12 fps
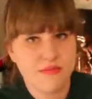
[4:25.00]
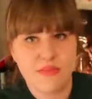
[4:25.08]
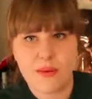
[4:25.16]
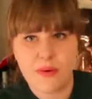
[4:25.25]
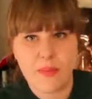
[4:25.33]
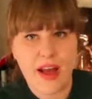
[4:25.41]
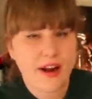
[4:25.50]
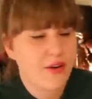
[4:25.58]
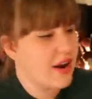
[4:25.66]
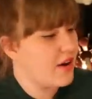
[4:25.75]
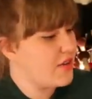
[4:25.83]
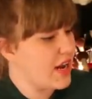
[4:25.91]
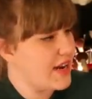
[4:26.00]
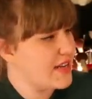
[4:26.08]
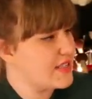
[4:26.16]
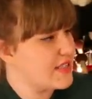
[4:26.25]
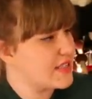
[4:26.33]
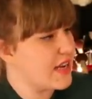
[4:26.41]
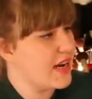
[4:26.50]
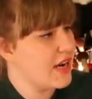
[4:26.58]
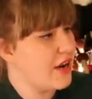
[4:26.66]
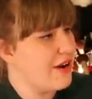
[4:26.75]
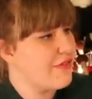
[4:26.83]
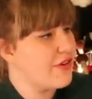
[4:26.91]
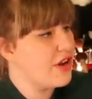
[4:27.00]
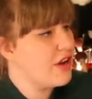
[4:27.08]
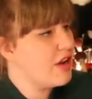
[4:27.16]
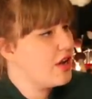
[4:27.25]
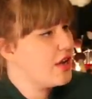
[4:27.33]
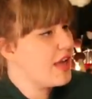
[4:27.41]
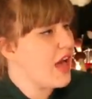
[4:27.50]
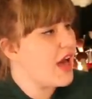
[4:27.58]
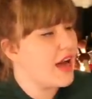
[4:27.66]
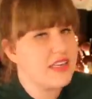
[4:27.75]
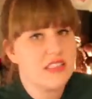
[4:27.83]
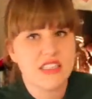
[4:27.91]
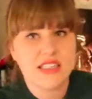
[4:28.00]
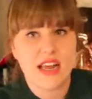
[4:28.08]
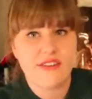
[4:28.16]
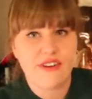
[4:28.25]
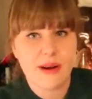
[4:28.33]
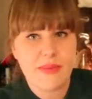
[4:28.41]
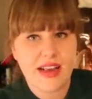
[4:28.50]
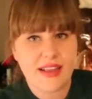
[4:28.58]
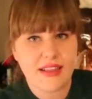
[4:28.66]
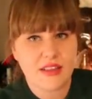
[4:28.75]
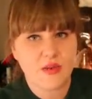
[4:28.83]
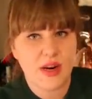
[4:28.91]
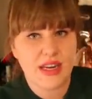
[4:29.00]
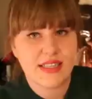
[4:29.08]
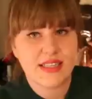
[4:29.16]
purple background and it's just kind of yeah, I just had fun making this one.